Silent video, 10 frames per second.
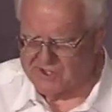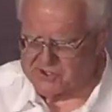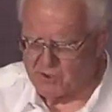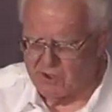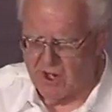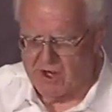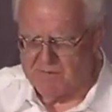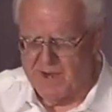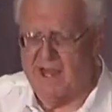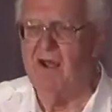Israel
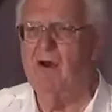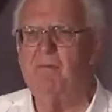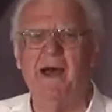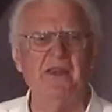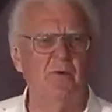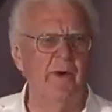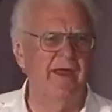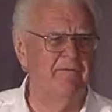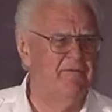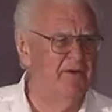art my. Oh, by the
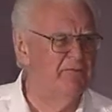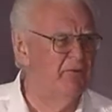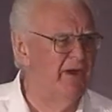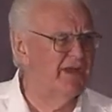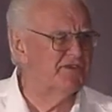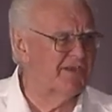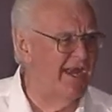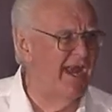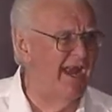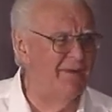way, feel free to
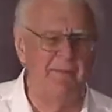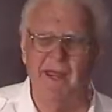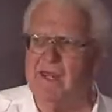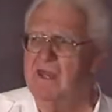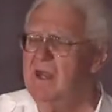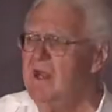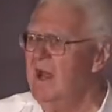say amen.